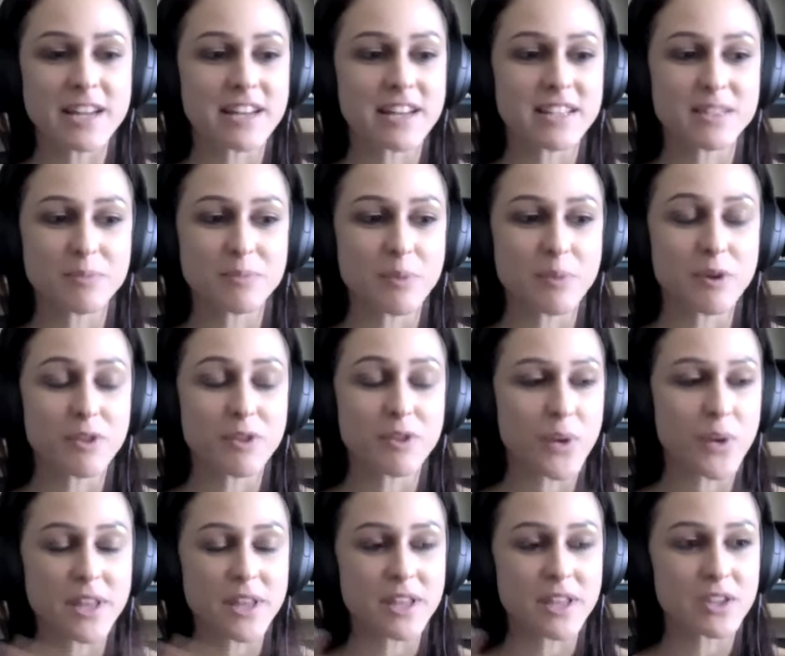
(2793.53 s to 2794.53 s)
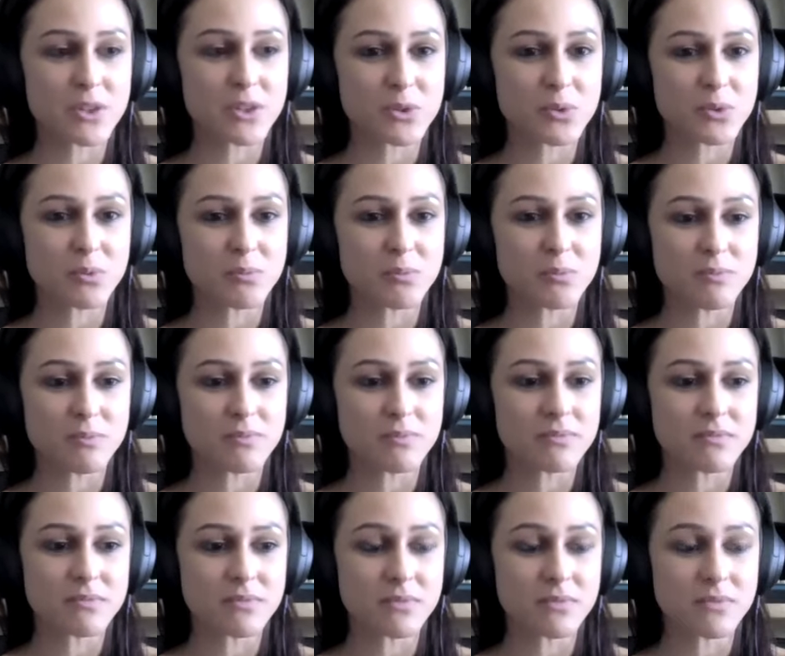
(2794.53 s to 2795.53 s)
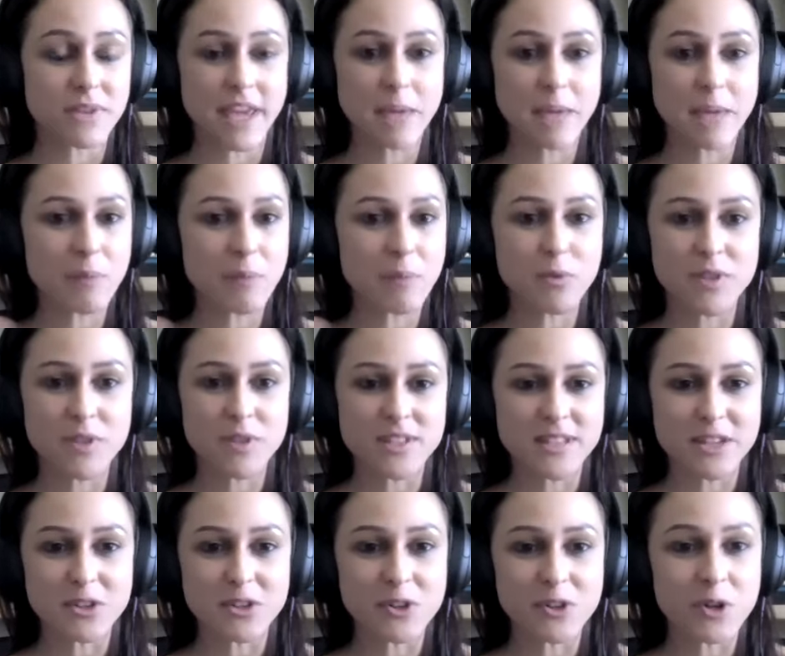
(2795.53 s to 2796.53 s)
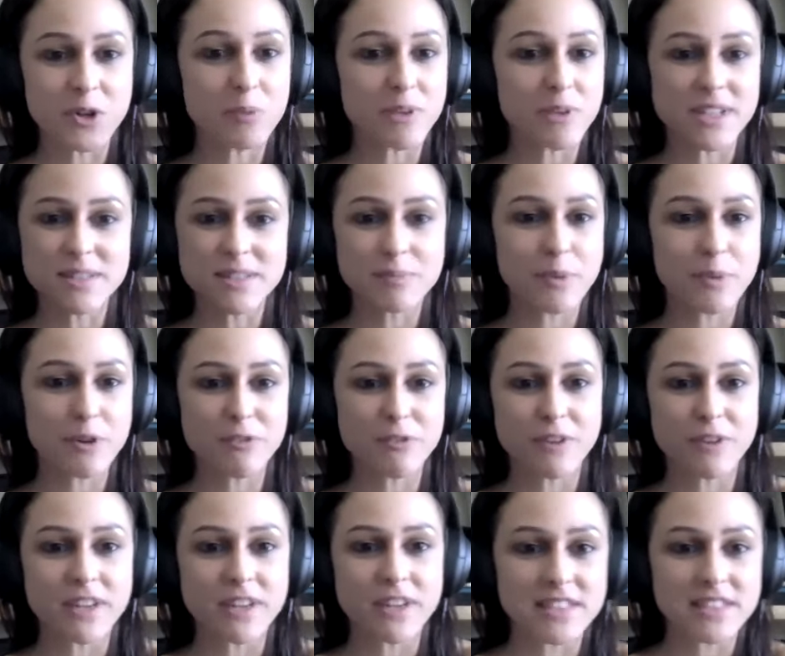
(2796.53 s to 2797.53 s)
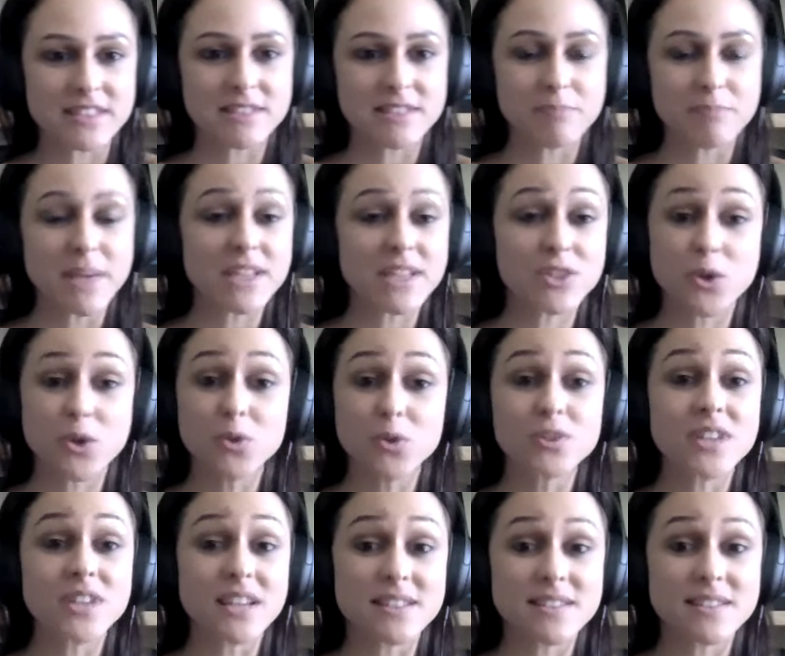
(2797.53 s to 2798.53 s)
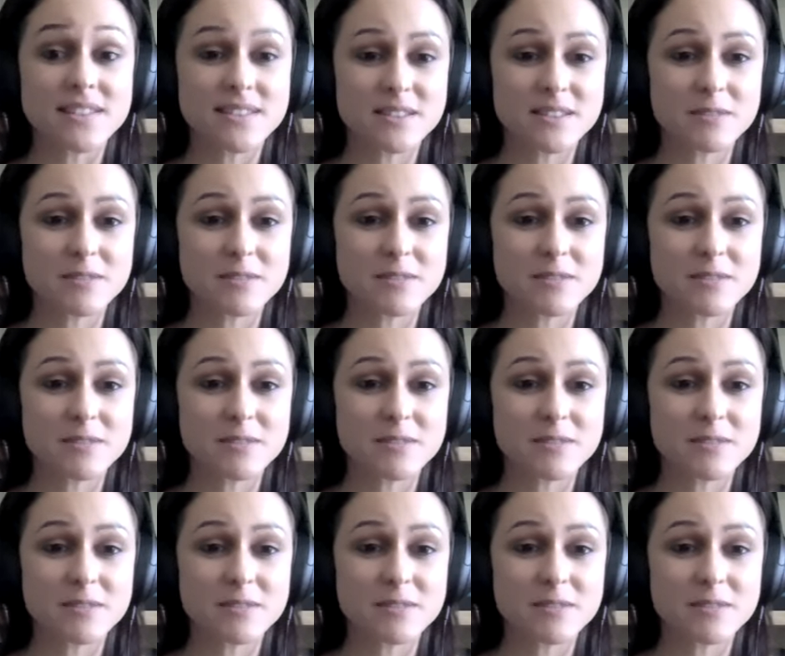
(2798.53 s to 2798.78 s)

And it's the way that you came up with this, I don't know, but it's perfect. It makes total sense.